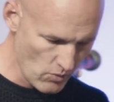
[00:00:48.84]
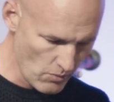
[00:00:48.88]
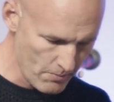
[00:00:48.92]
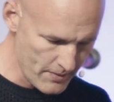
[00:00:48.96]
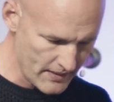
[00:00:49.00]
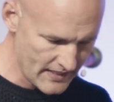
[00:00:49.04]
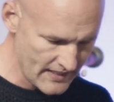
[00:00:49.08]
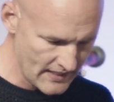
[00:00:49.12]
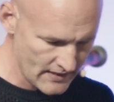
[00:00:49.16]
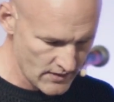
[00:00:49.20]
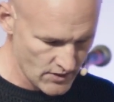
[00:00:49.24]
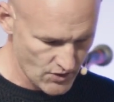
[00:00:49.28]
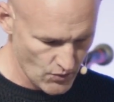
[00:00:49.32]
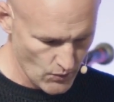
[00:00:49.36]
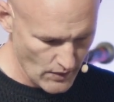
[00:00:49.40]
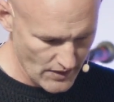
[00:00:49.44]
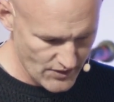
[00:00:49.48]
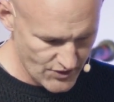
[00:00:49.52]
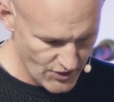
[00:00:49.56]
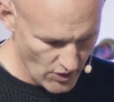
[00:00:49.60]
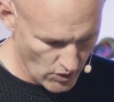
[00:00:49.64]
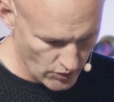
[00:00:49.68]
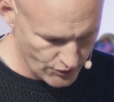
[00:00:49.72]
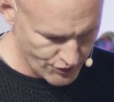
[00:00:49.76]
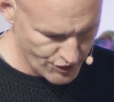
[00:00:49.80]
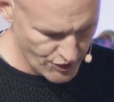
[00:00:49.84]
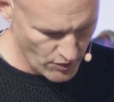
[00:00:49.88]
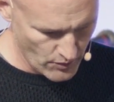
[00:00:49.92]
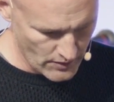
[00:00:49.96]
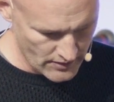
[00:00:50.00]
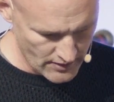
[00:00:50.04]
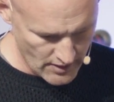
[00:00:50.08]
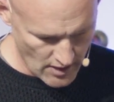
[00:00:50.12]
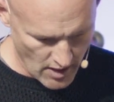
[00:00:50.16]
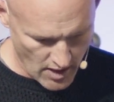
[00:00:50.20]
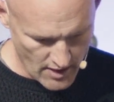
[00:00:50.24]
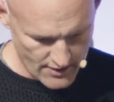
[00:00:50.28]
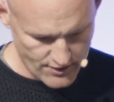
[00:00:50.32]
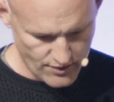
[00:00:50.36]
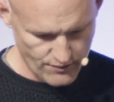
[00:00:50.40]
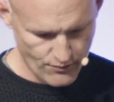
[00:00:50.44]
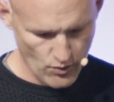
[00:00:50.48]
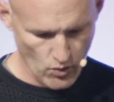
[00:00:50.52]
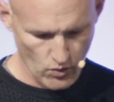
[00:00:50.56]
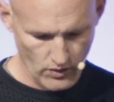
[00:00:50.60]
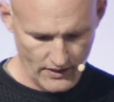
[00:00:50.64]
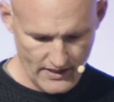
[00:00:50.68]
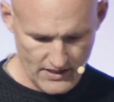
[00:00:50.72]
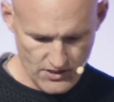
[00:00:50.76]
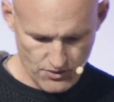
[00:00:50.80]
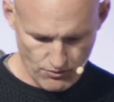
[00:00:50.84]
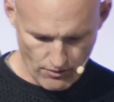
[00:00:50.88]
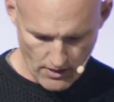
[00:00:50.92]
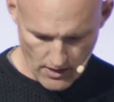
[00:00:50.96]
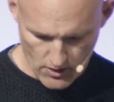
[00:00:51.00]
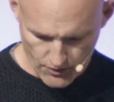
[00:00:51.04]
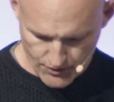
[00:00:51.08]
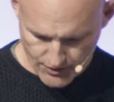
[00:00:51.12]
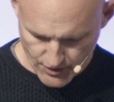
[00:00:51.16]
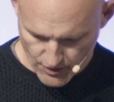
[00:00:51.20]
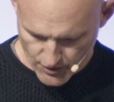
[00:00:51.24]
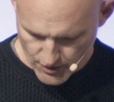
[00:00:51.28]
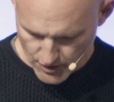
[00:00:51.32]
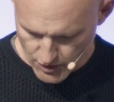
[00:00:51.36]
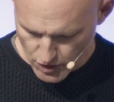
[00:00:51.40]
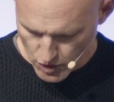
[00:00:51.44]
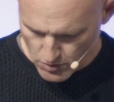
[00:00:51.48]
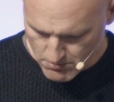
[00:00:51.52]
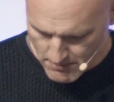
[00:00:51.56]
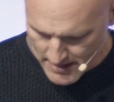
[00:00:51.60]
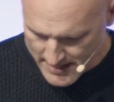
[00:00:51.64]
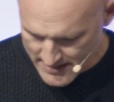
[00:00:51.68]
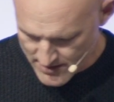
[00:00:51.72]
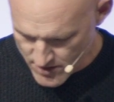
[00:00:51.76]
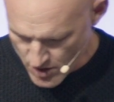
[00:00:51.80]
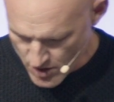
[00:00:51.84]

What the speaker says: will begin to exalt you in the eyes of all Israel, so that you may